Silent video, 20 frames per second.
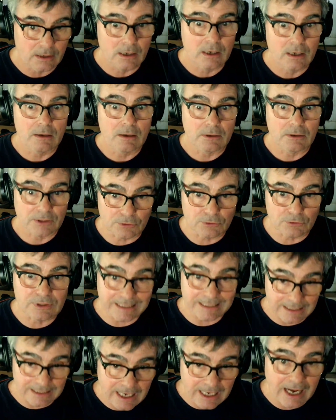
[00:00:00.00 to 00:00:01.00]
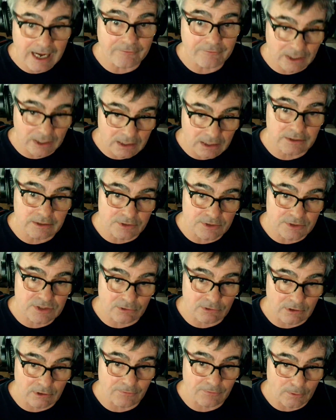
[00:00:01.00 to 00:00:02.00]
You did have a clear
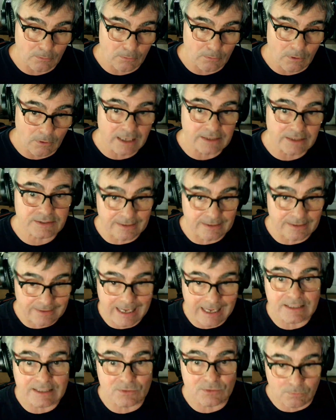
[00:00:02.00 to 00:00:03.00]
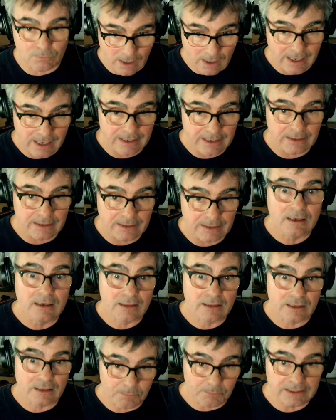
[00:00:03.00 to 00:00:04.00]
story for Watson. That's why
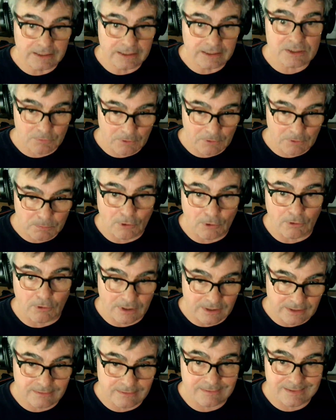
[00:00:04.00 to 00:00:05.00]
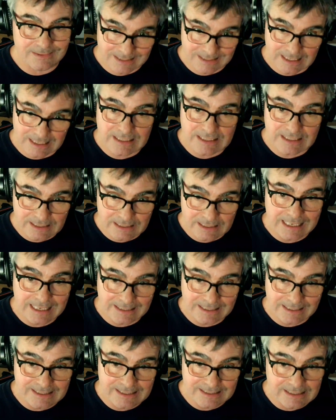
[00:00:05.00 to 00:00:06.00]
the police report the
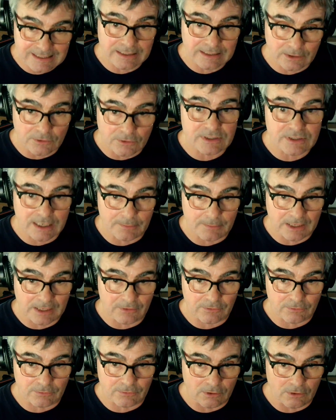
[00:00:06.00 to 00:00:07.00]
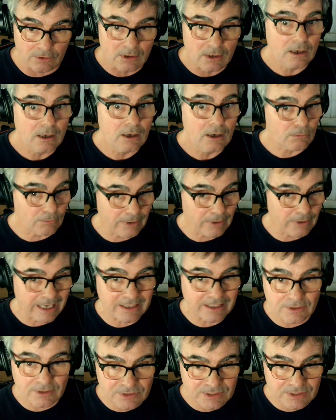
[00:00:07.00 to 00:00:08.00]
signal's coming through.
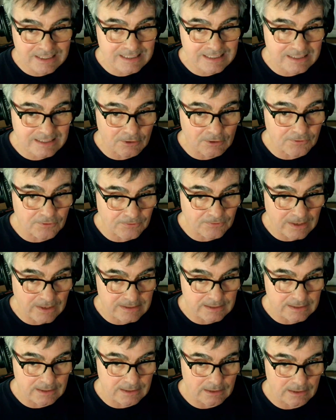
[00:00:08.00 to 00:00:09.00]
Randall's is still fuzzy.